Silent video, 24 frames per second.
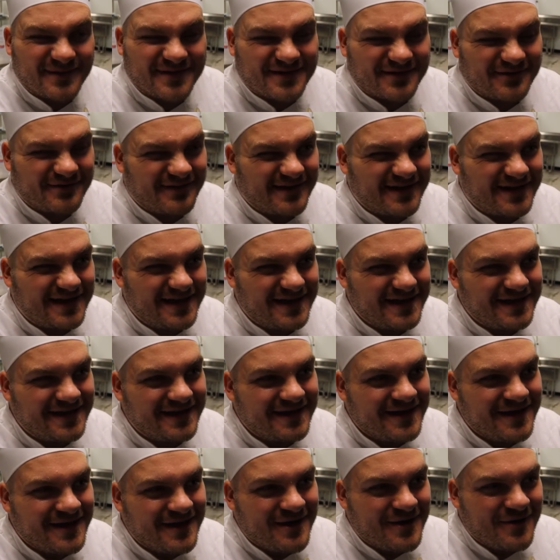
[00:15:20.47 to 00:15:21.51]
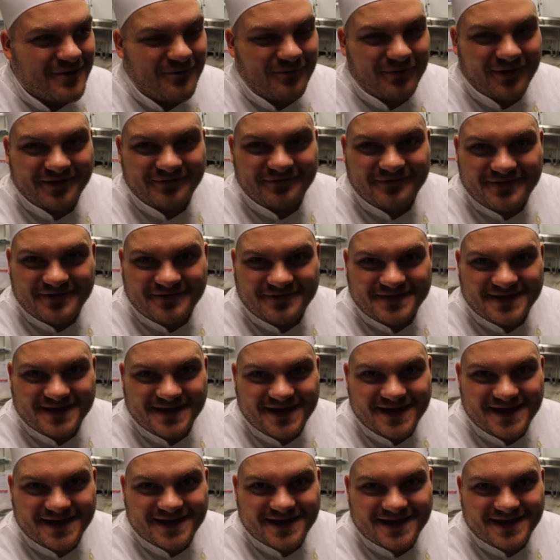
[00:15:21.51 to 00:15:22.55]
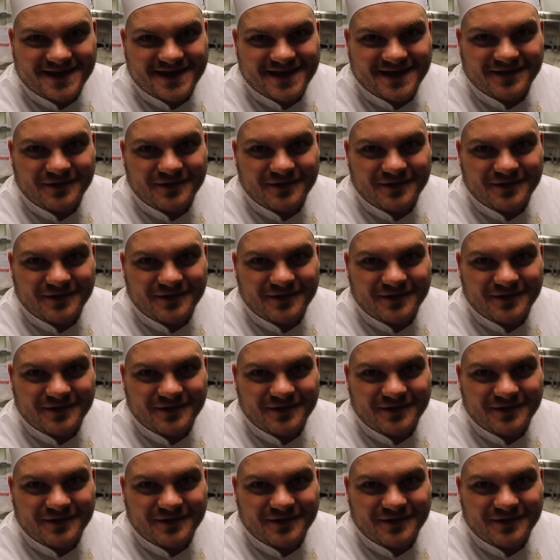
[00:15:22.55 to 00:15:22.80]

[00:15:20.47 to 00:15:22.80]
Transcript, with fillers: It's already 1.15